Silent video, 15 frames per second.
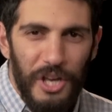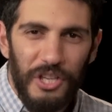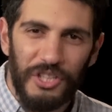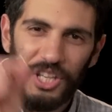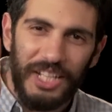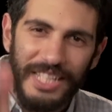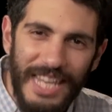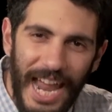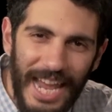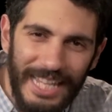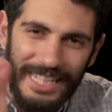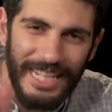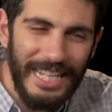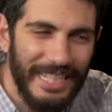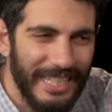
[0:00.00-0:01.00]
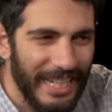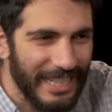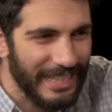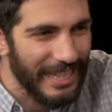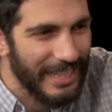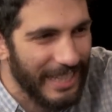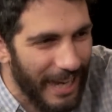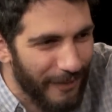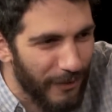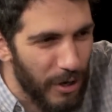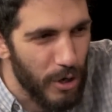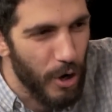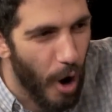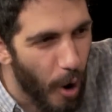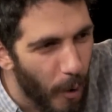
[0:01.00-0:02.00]
Since
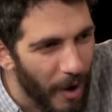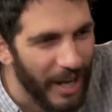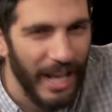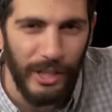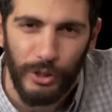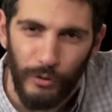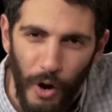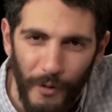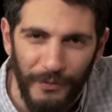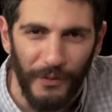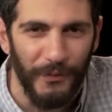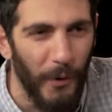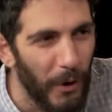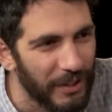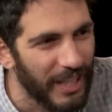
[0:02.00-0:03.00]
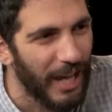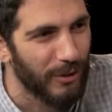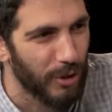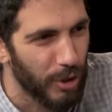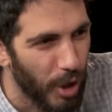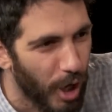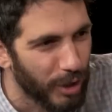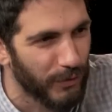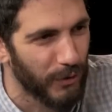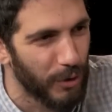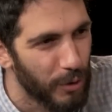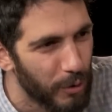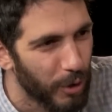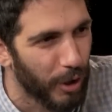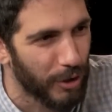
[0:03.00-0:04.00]
1967, no, no, one has thrown for 4,000 yards for the
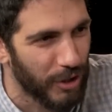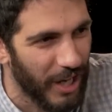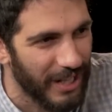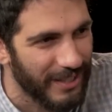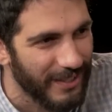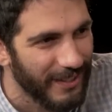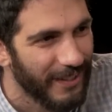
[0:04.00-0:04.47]
They're New York Jets.